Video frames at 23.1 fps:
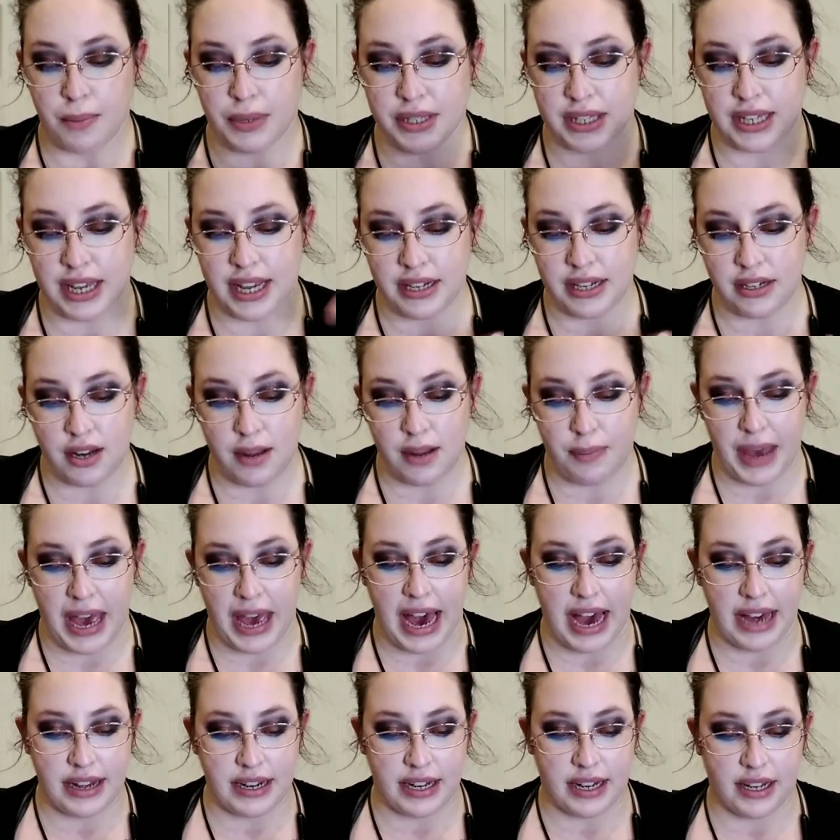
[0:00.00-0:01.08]
but they ended up
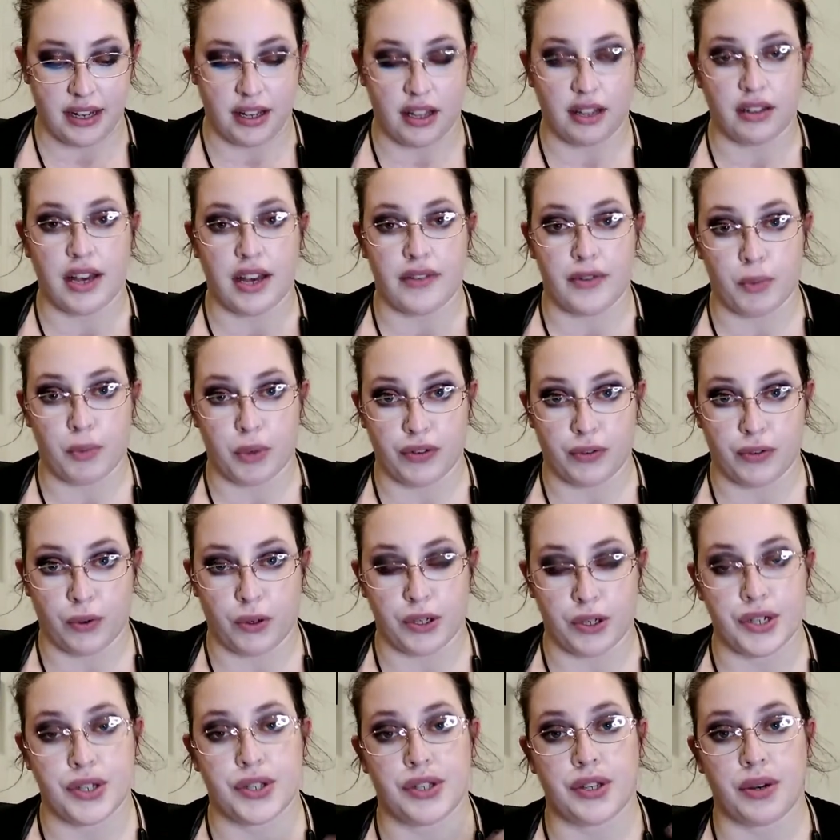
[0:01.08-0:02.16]
adding 11 more
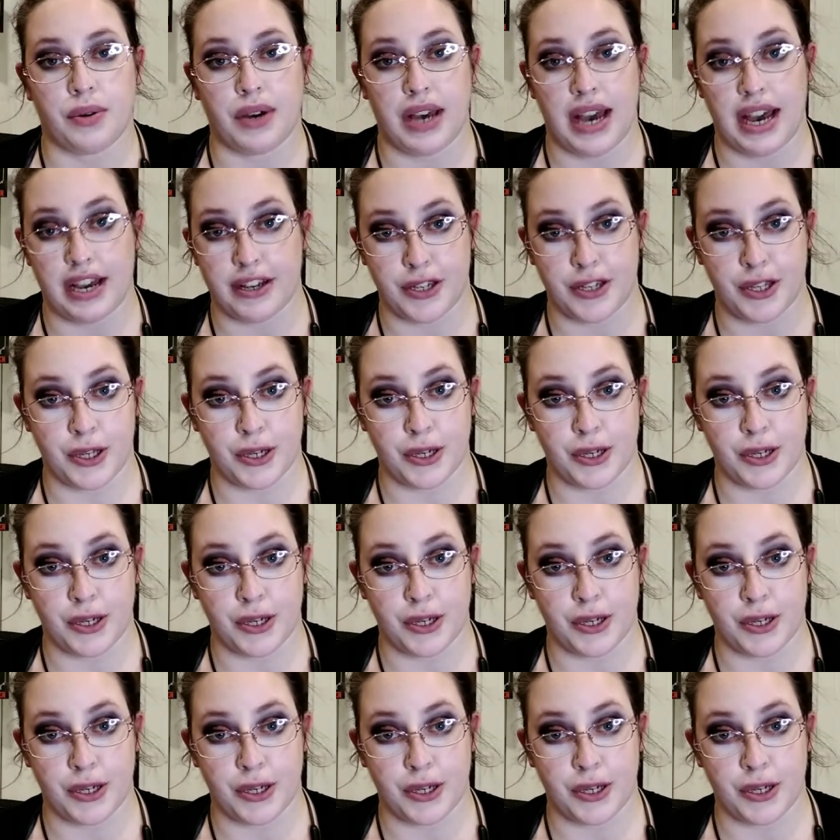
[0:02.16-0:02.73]
floors so it has